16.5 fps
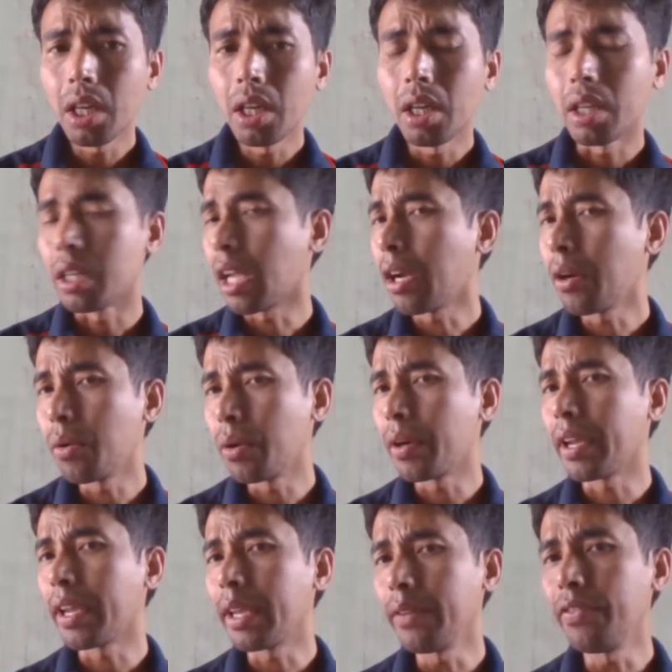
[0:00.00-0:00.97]
Now,
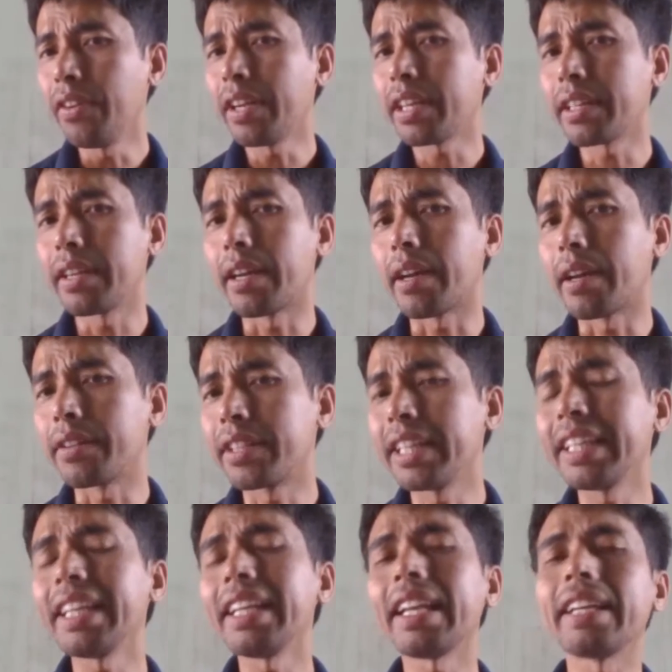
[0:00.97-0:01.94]
if you are
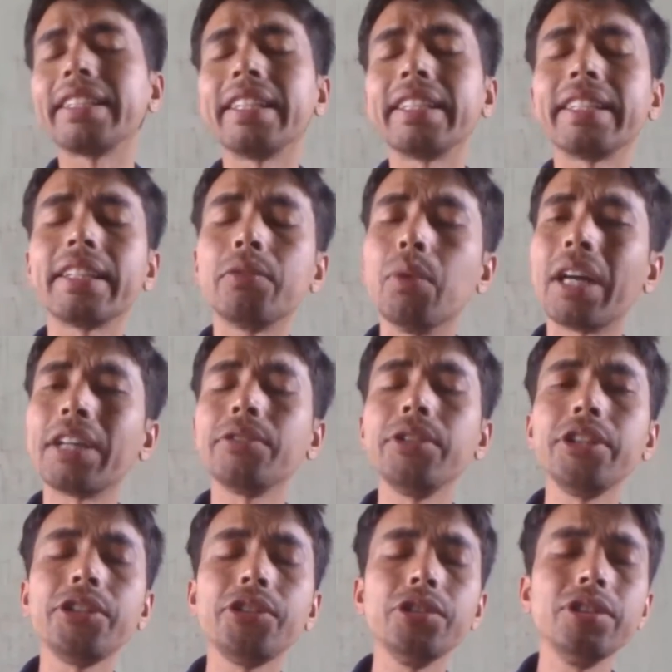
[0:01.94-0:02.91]
thinking like that, then what would you
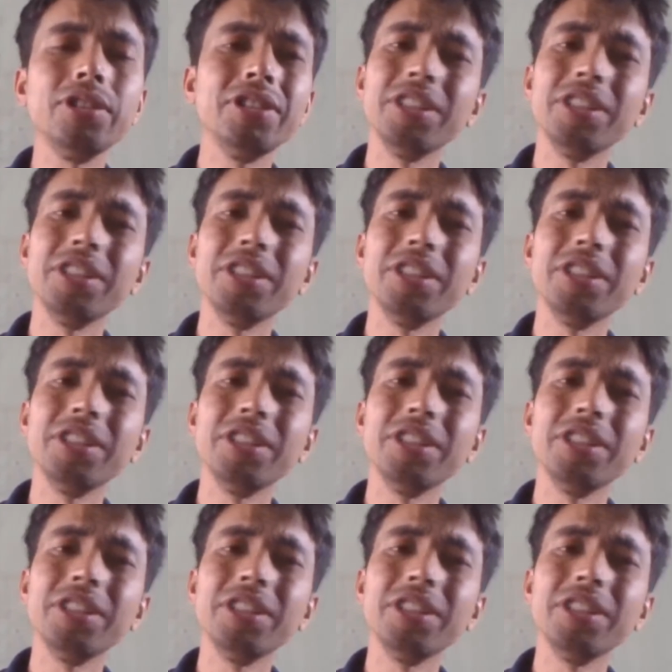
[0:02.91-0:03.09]
do?